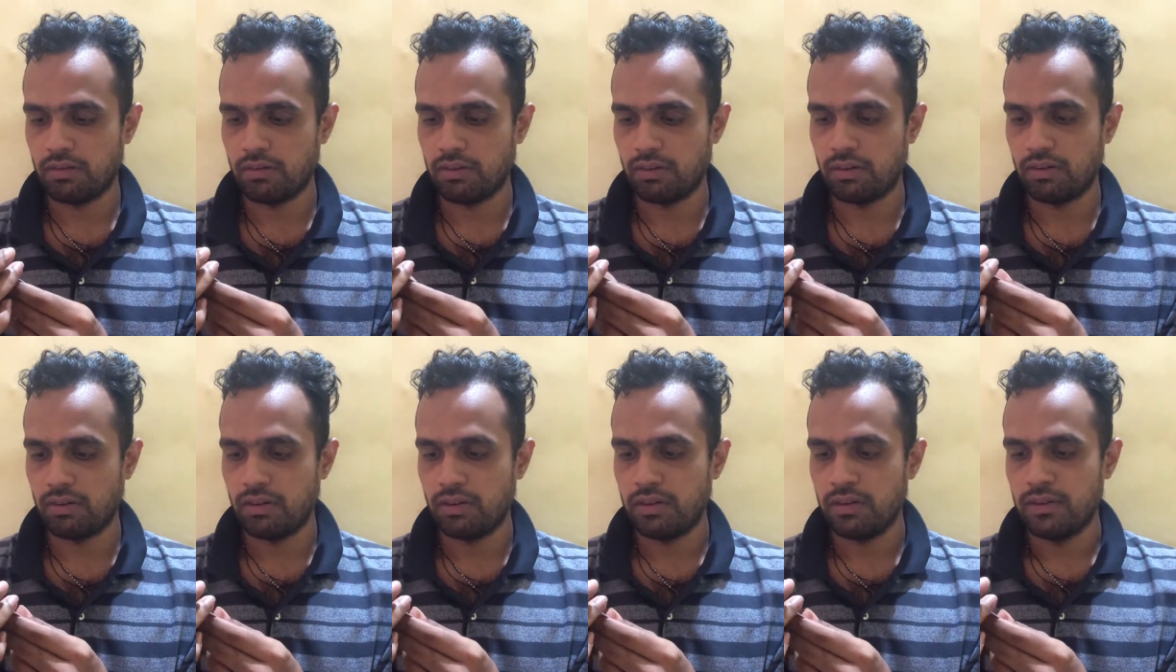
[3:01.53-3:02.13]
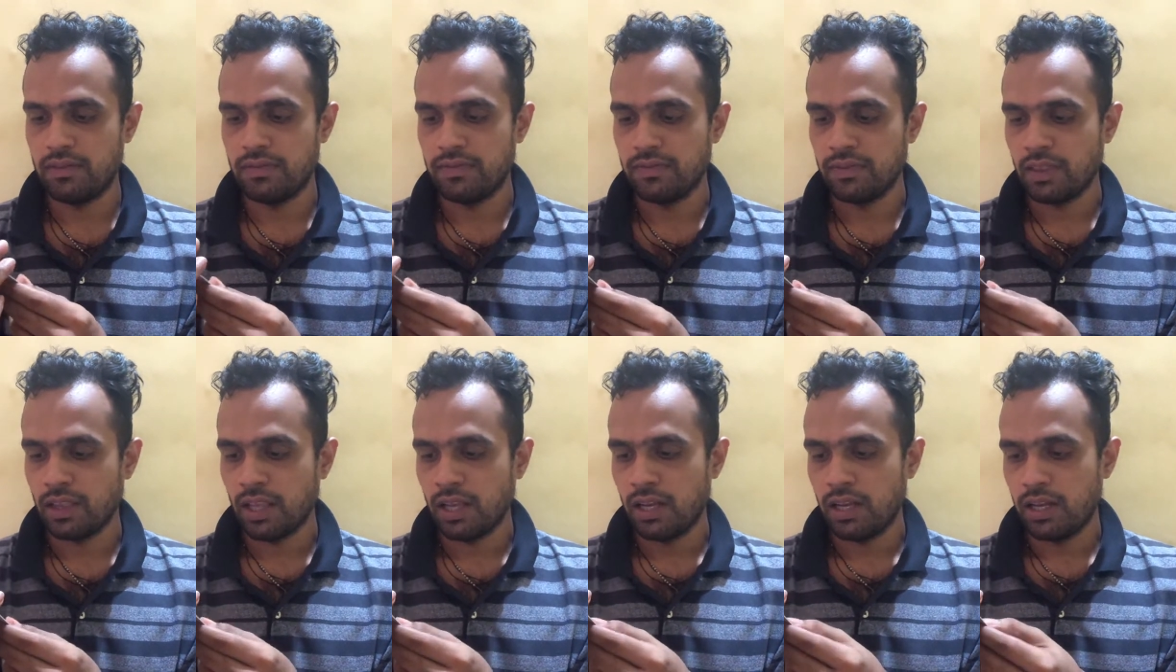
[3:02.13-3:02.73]
floor.
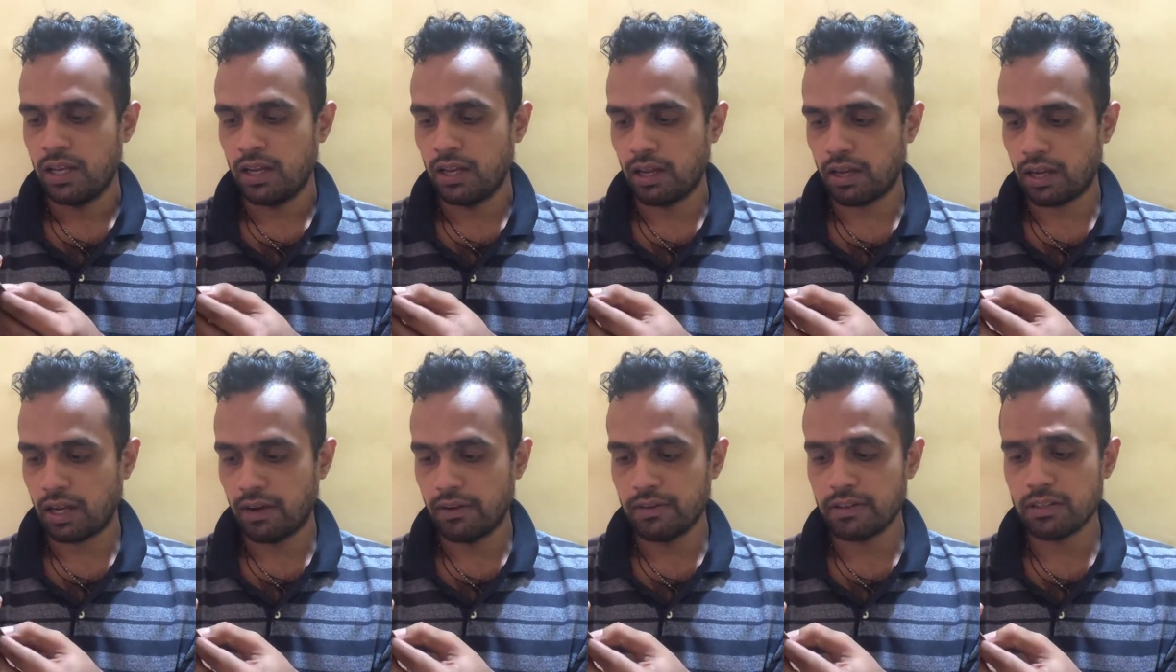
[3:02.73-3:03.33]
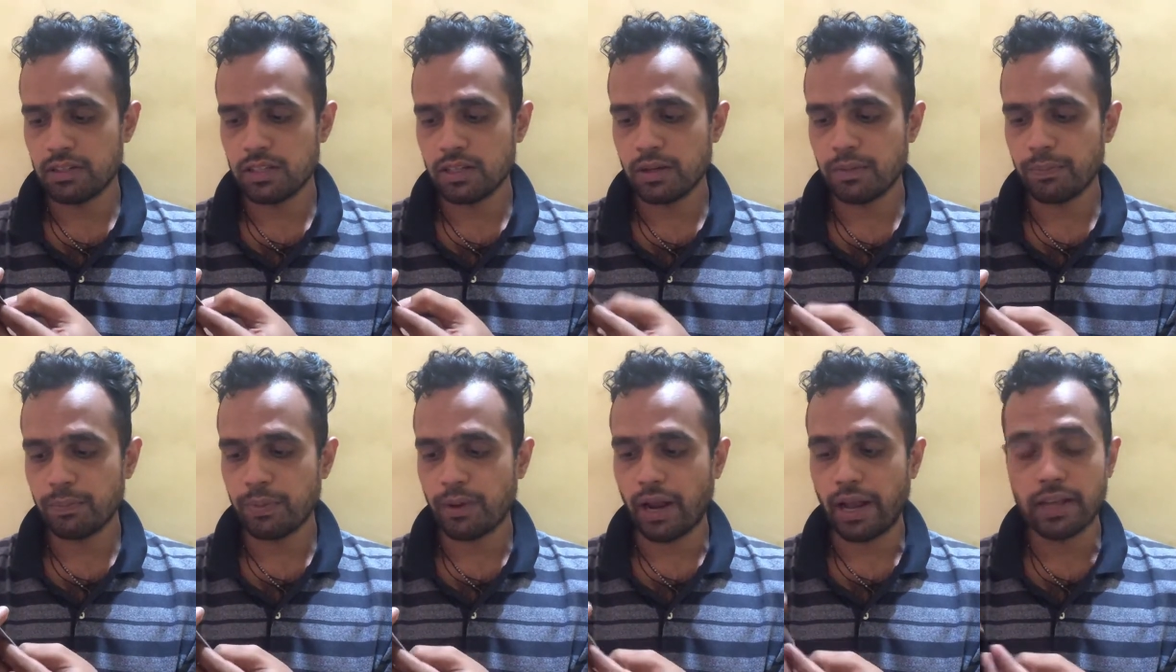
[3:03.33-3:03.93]
Now coming to the
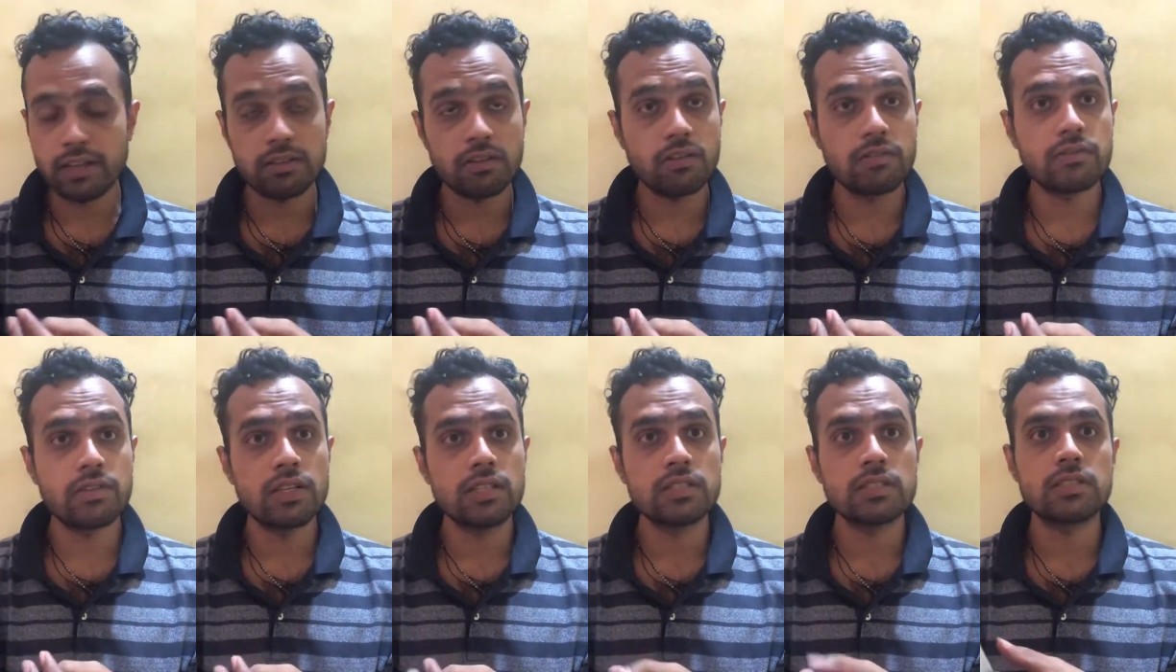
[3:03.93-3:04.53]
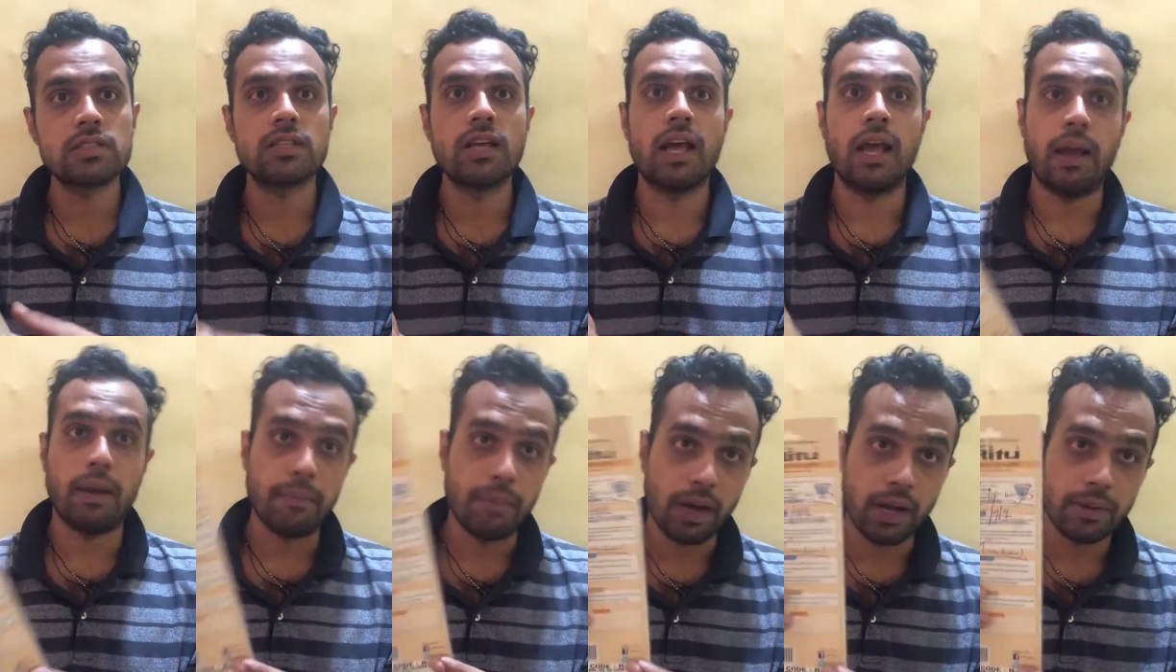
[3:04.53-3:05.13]
price of this, the
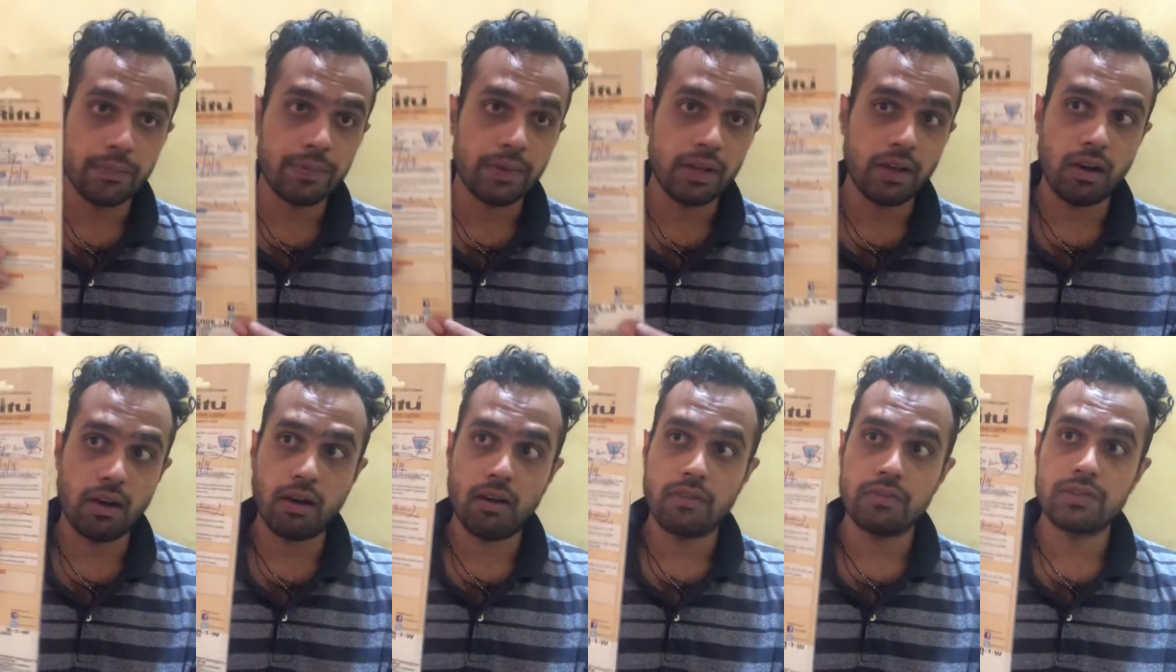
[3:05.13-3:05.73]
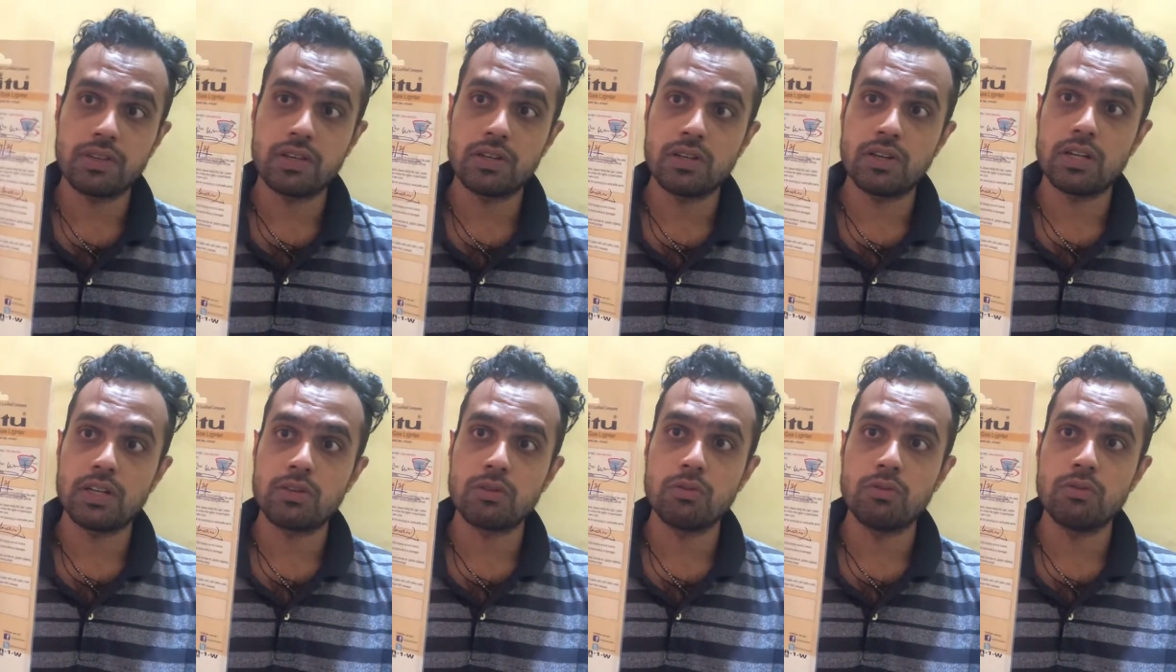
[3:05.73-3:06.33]
MRP of the
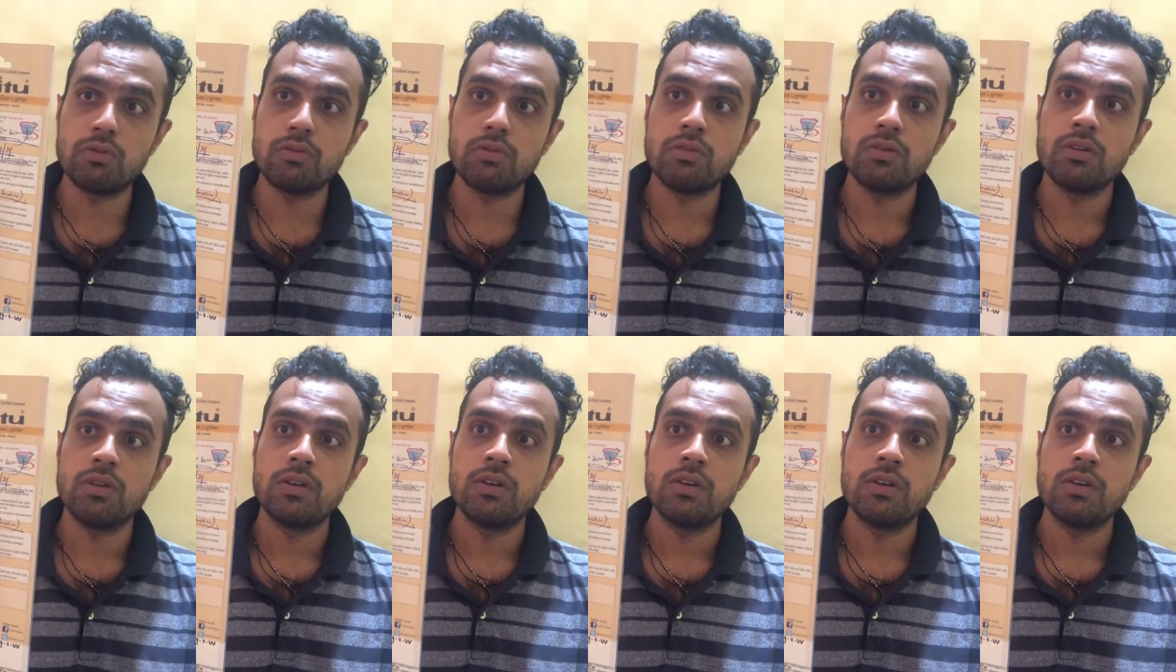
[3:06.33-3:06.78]
Ritu